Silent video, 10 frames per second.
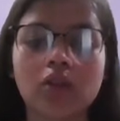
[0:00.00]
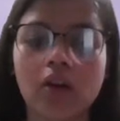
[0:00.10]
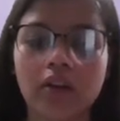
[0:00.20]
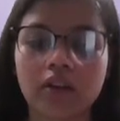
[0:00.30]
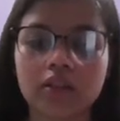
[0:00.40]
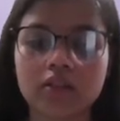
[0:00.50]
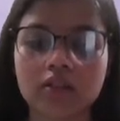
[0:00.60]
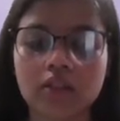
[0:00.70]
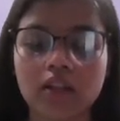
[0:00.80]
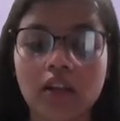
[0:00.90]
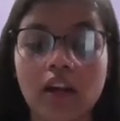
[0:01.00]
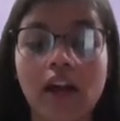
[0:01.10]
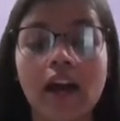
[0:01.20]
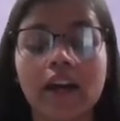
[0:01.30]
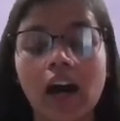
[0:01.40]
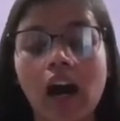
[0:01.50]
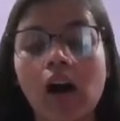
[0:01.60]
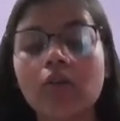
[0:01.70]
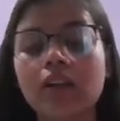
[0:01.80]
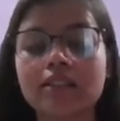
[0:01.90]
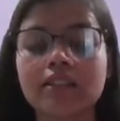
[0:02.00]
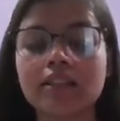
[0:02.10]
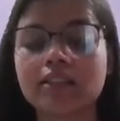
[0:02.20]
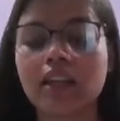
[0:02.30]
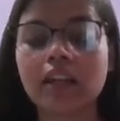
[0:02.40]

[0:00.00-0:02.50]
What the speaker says: organs. And how does this thing